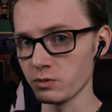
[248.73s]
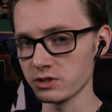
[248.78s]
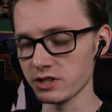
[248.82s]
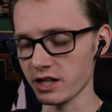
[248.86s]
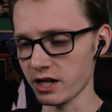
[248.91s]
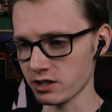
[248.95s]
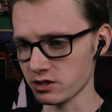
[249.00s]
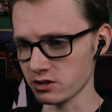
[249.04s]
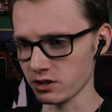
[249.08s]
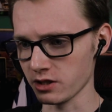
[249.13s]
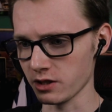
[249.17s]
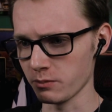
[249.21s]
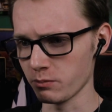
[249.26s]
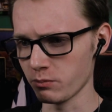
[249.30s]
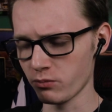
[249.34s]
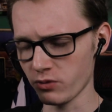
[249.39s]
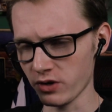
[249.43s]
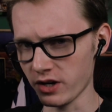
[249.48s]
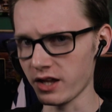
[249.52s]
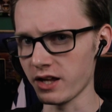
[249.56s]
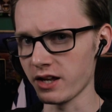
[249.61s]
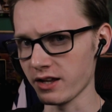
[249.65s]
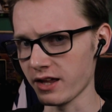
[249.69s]
was actually
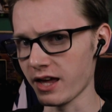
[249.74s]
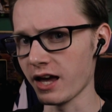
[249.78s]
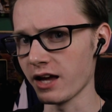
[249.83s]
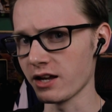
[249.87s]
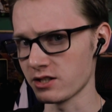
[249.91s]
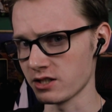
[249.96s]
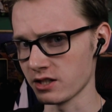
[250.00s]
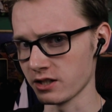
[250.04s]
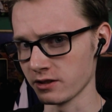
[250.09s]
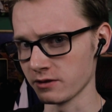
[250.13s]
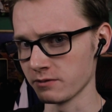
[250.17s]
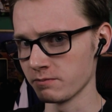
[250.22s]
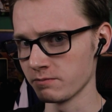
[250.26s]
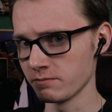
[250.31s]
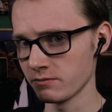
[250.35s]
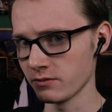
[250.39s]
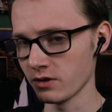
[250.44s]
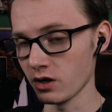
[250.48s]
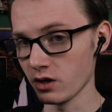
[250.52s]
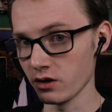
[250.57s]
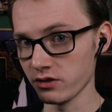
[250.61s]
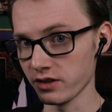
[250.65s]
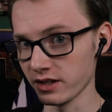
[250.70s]
pretty engaging,
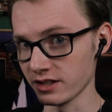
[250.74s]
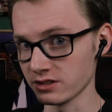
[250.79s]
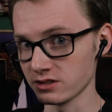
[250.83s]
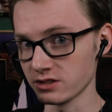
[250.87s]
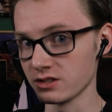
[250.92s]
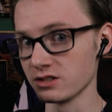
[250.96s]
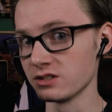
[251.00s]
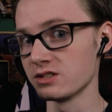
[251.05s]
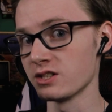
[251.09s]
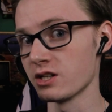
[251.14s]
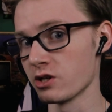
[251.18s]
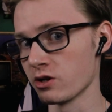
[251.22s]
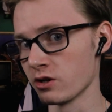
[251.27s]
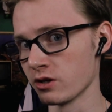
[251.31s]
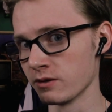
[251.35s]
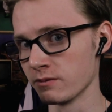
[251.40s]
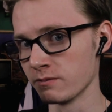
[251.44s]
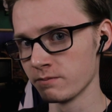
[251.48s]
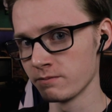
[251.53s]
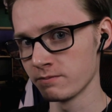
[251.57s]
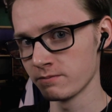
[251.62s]
all things considered.